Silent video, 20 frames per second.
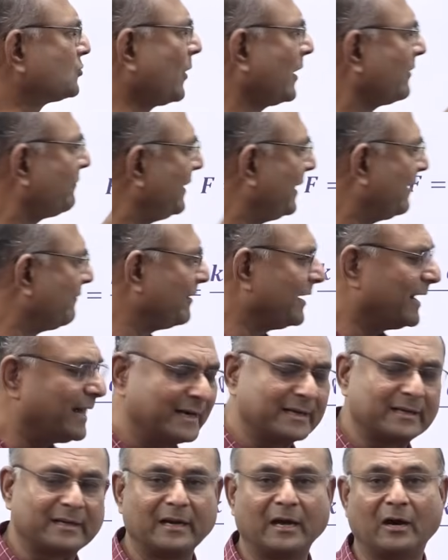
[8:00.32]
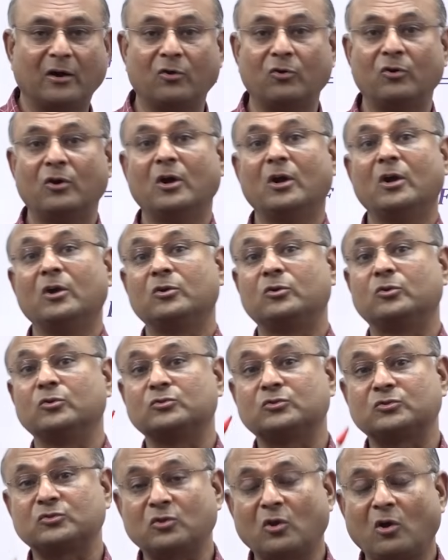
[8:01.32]
what we have learned now to
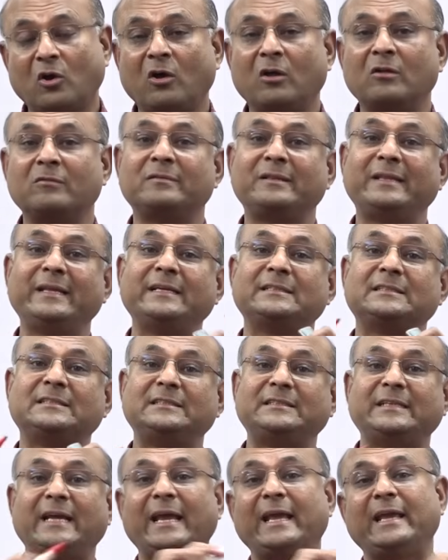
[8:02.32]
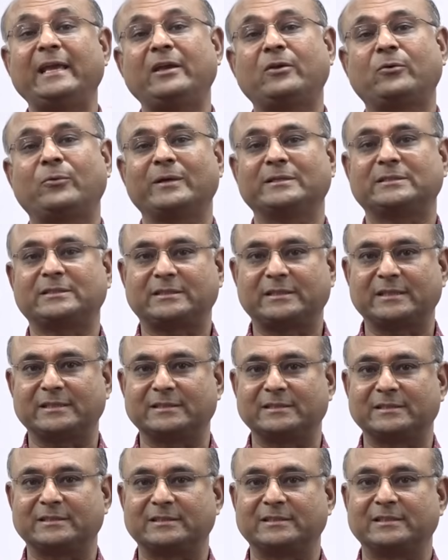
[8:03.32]
solve these JEE
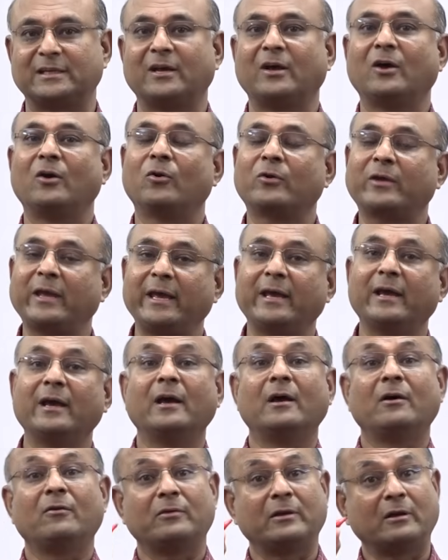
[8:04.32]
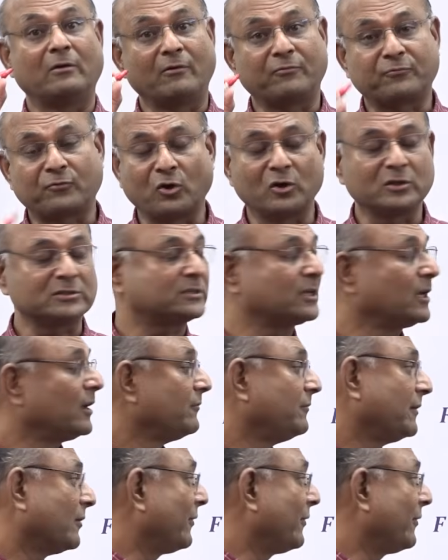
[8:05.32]
questions. Okay. Now, of course, we are